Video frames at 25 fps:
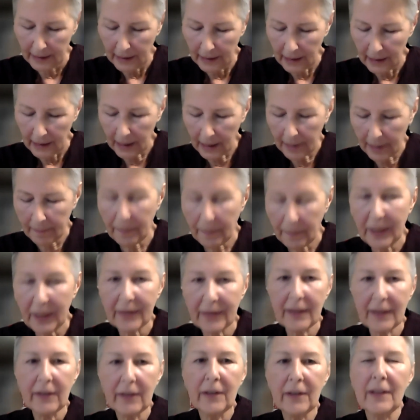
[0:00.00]
But
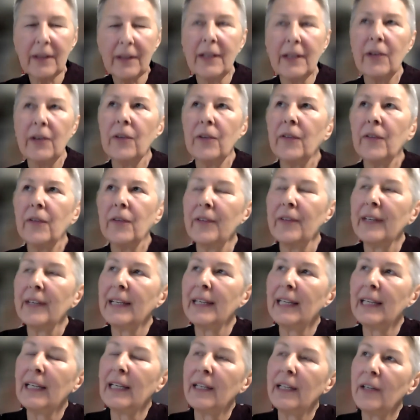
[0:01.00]
there's,
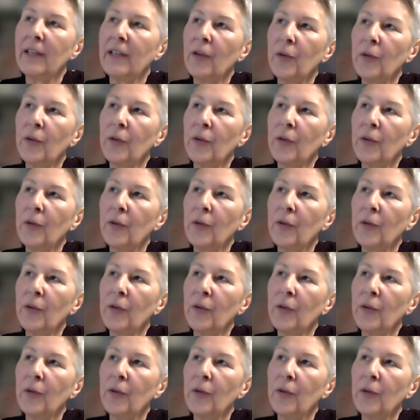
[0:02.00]
you know,